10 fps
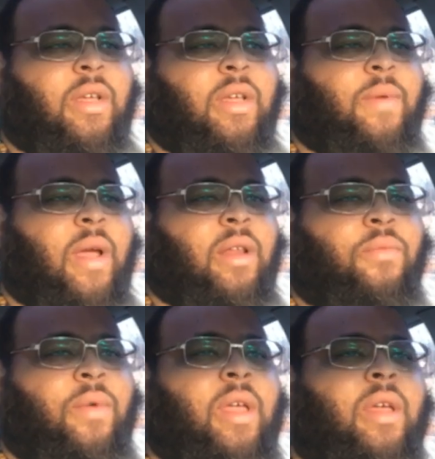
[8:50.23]
The
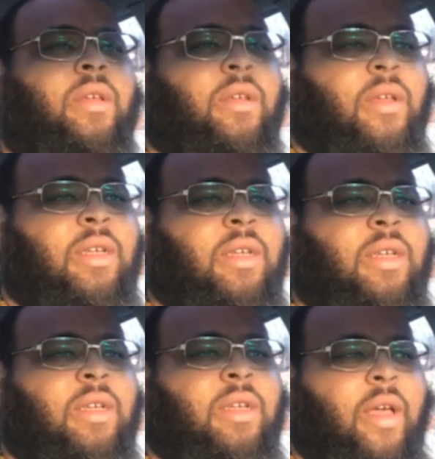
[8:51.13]
wicked
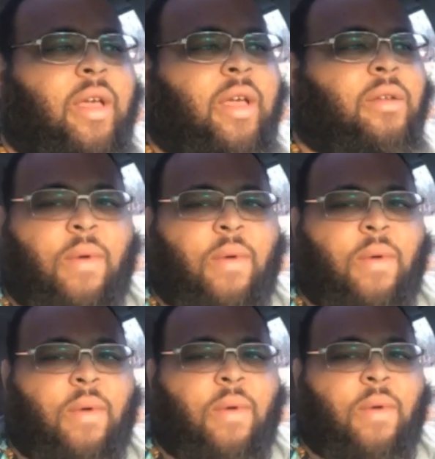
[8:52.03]
is Esau Edom,
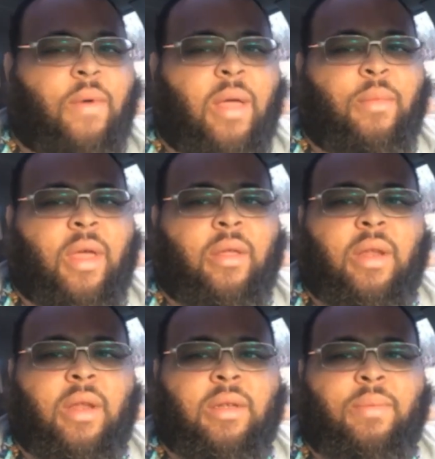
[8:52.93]
so-called white man,
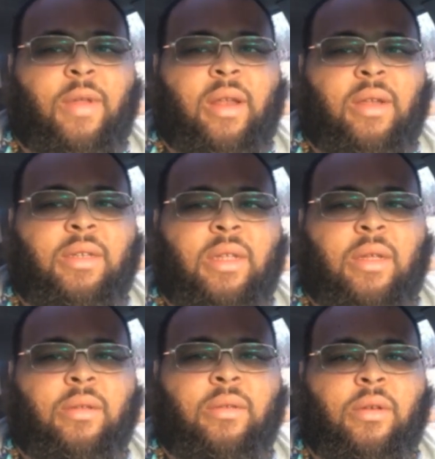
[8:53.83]
and it's plain to see.
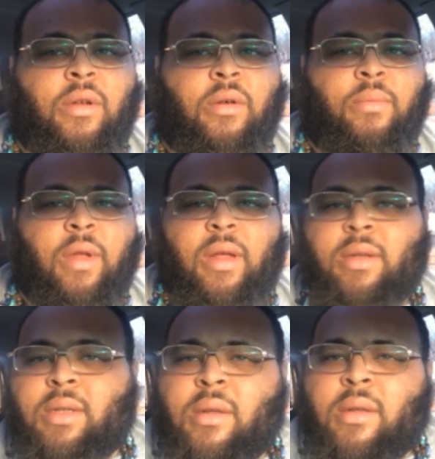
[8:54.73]
Plain to
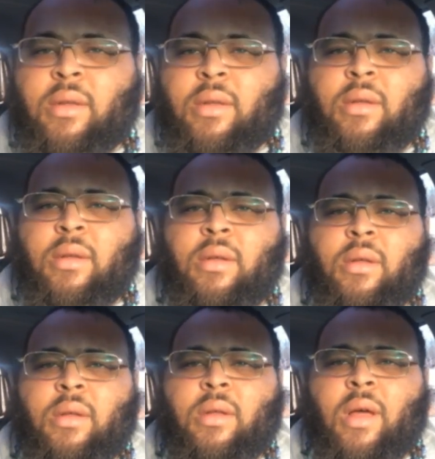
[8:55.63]
see.
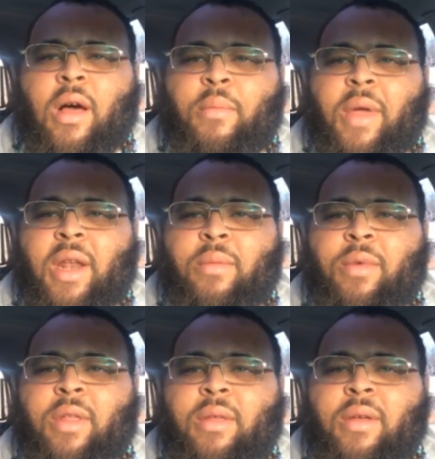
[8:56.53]
Oh man, the
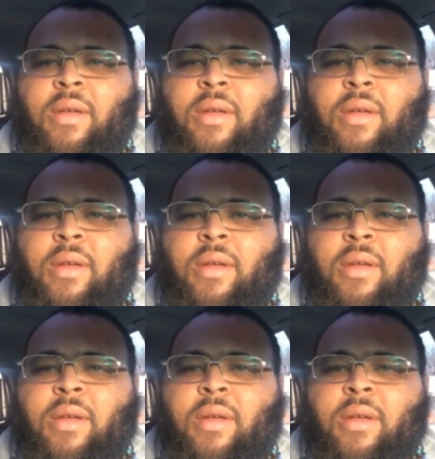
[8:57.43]
brother